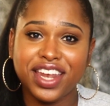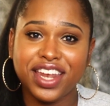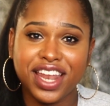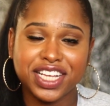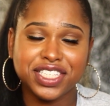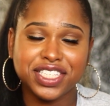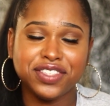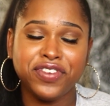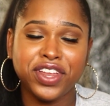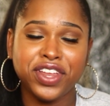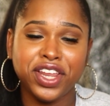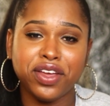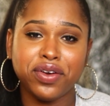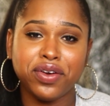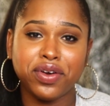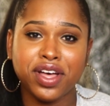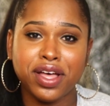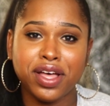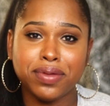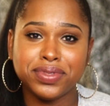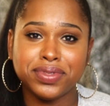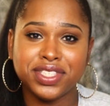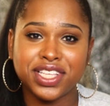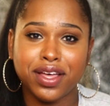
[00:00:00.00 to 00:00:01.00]
next video
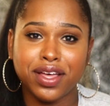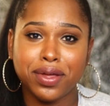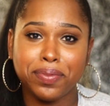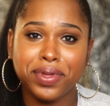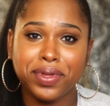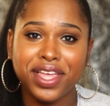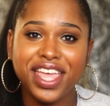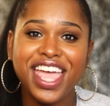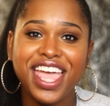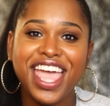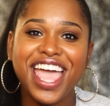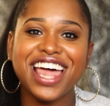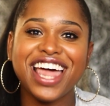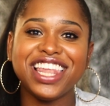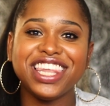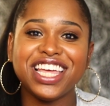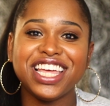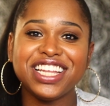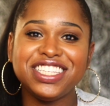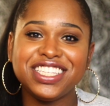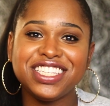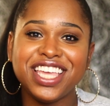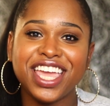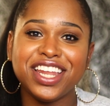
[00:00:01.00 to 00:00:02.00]
comes up, and
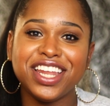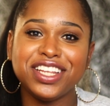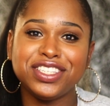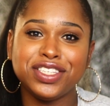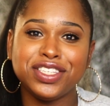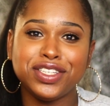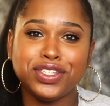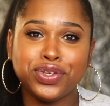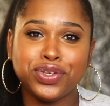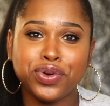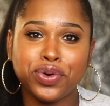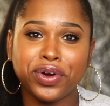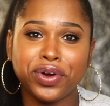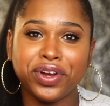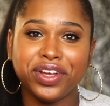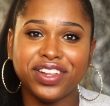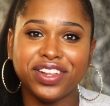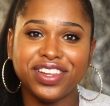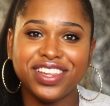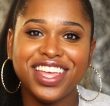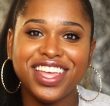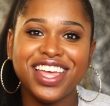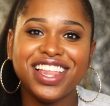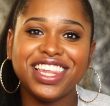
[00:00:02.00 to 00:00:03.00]
let's get into the tutorial.